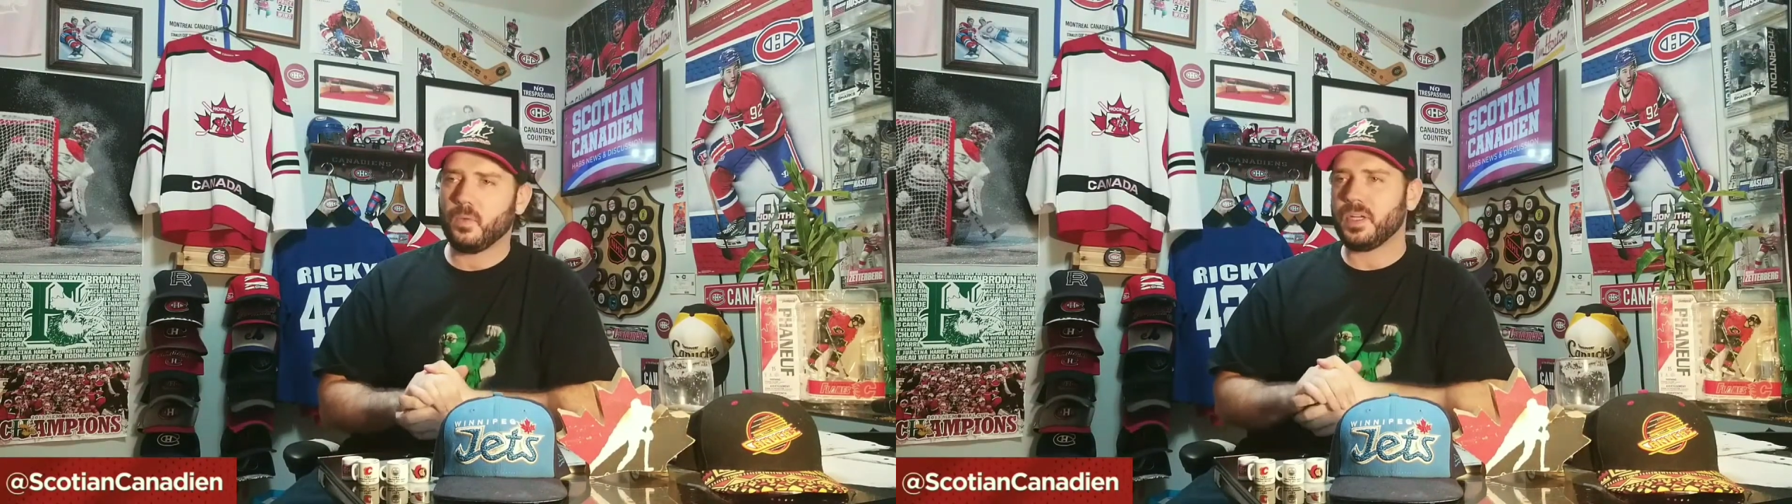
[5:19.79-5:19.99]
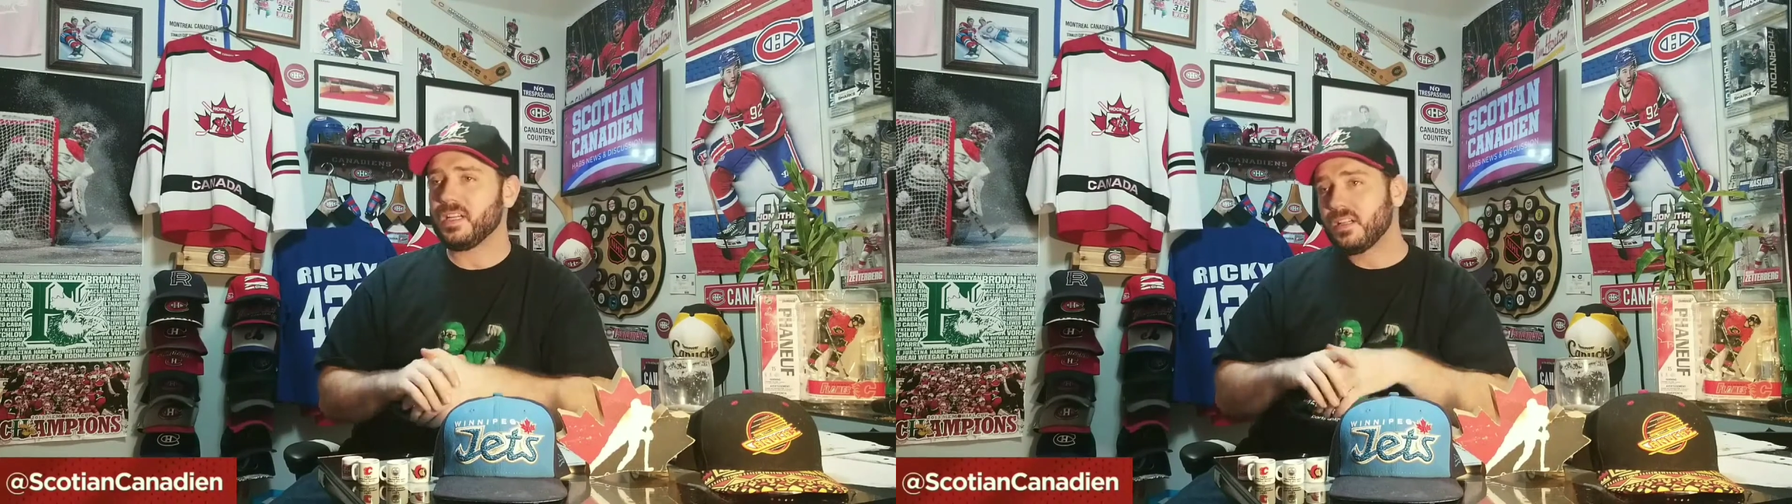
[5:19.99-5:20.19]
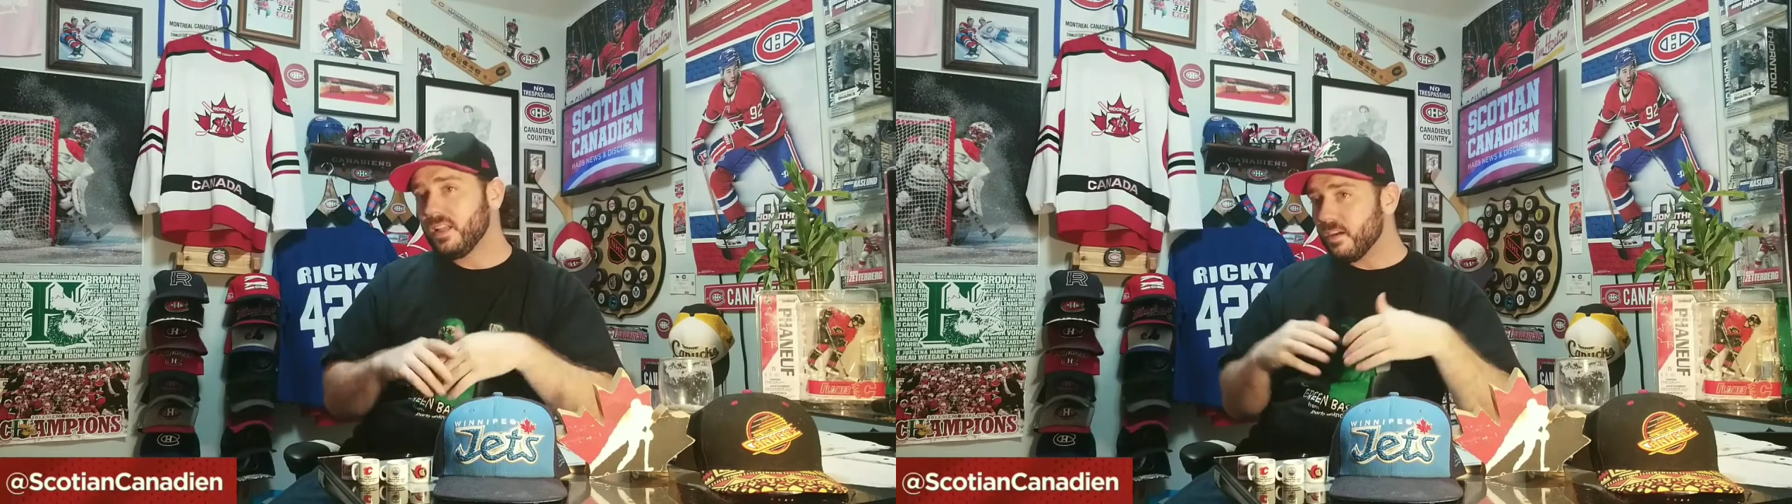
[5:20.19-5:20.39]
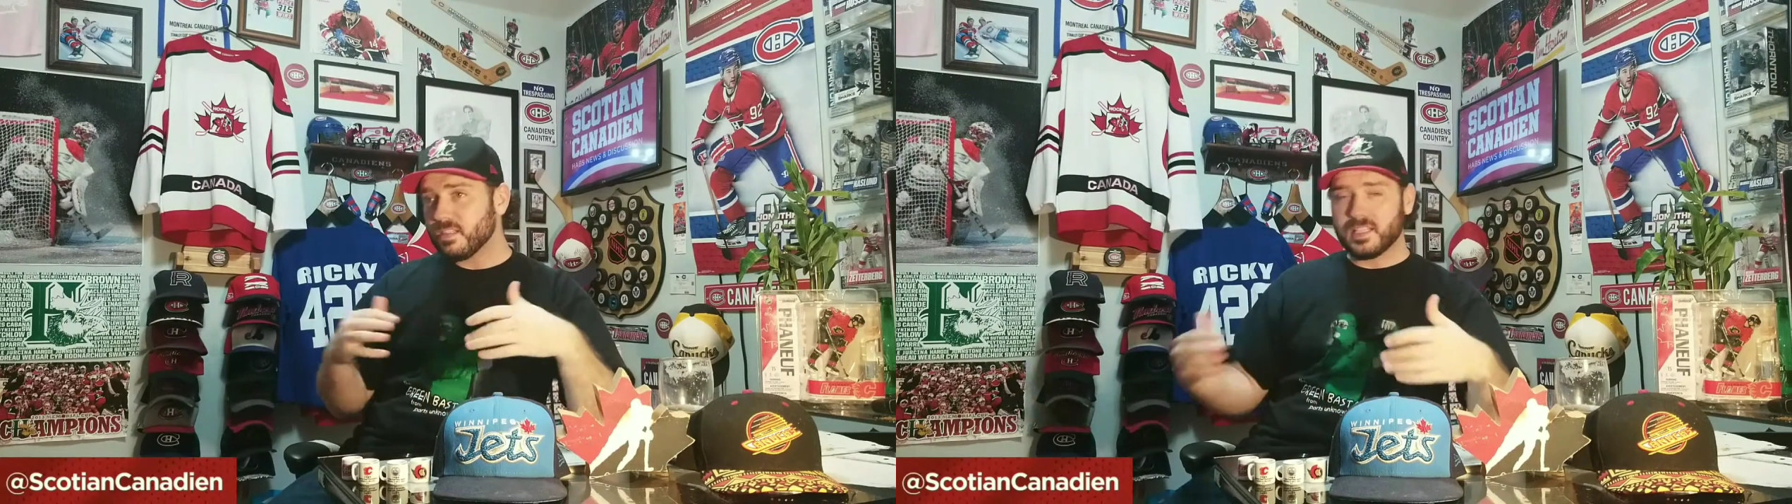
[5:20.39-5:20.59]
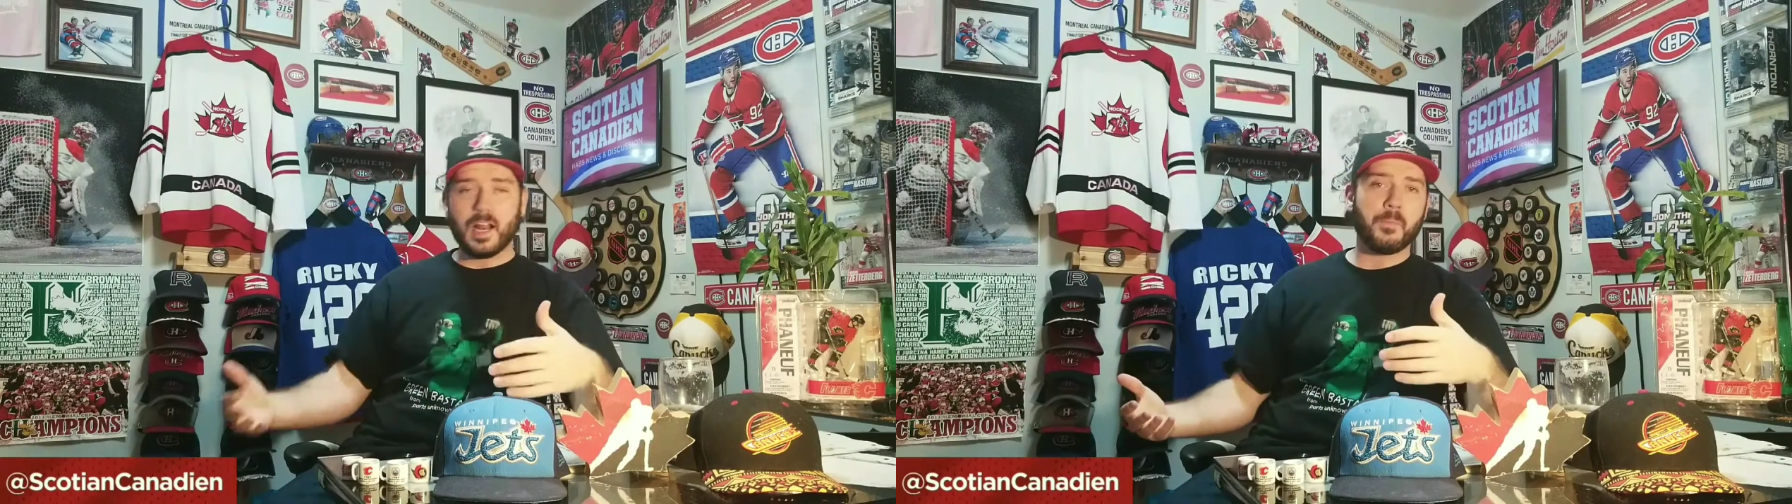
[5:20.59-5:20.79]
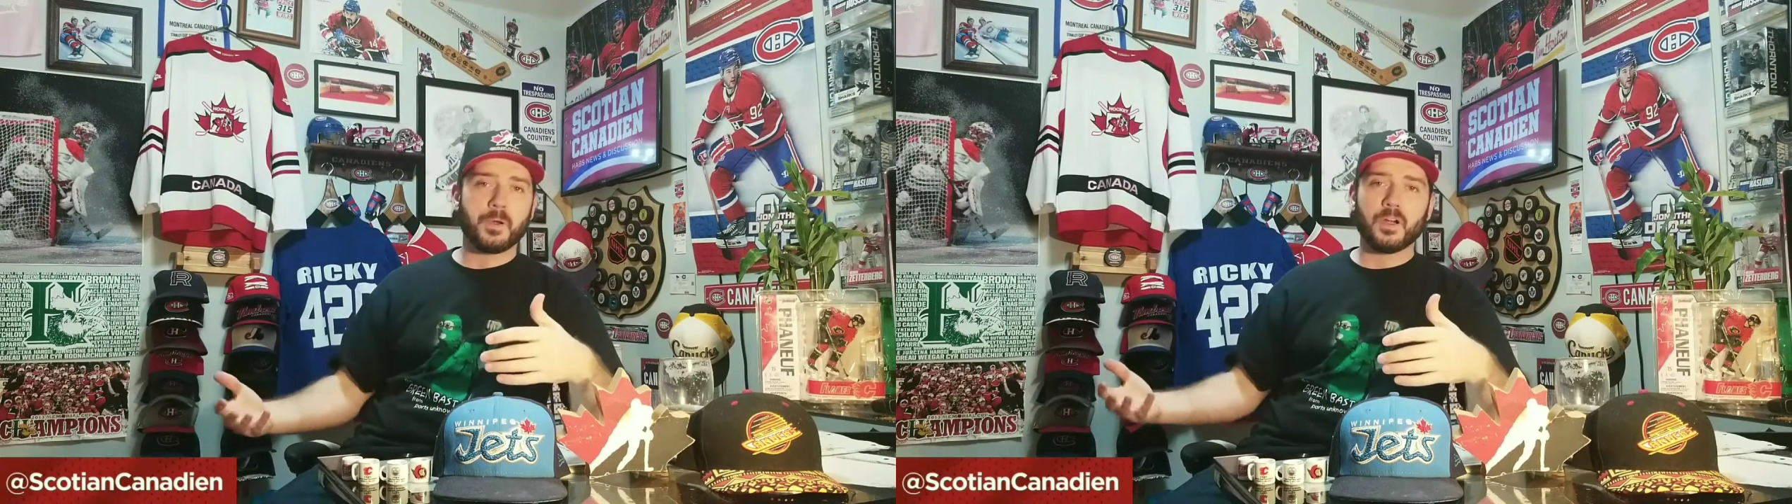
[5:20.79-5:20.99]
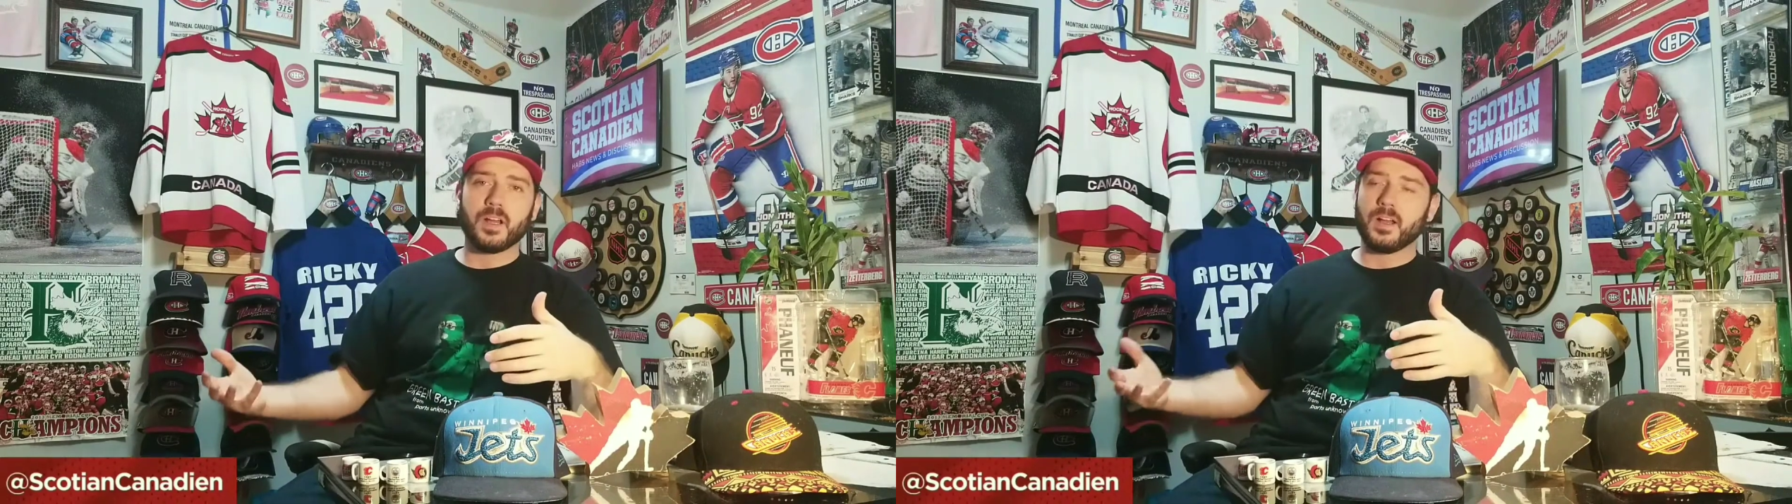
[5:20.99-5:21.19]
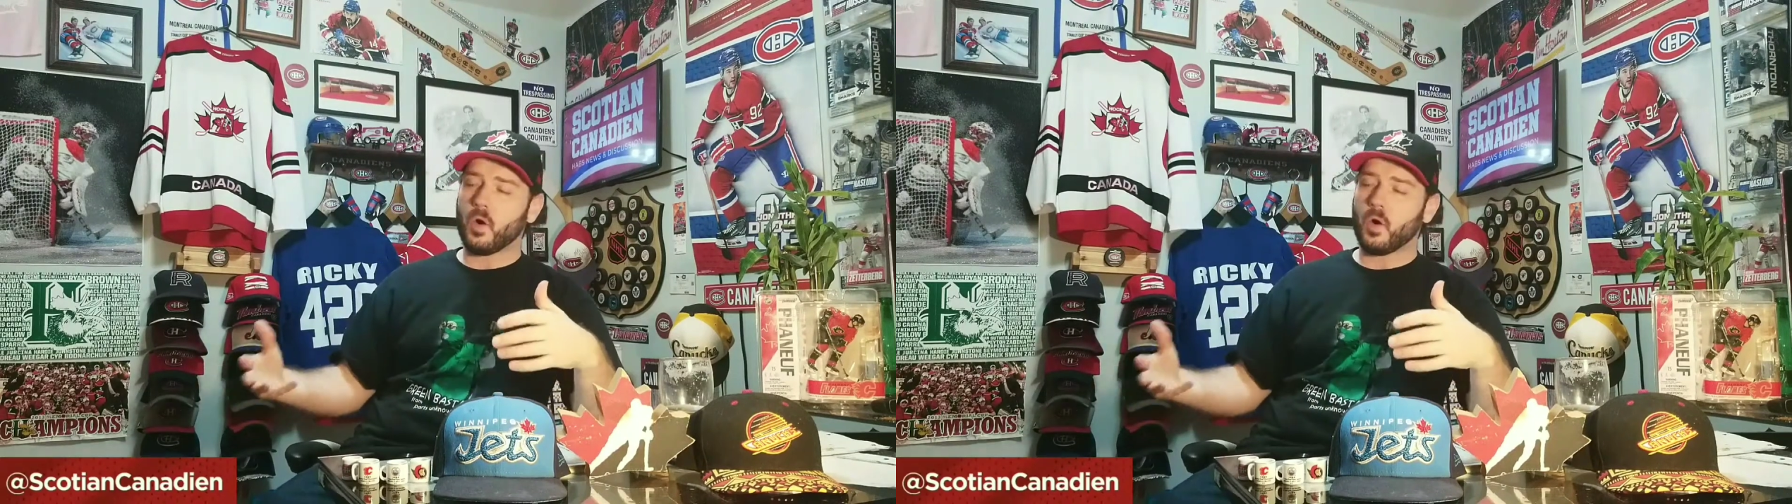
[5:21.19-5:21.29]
We need clearance in Alberta.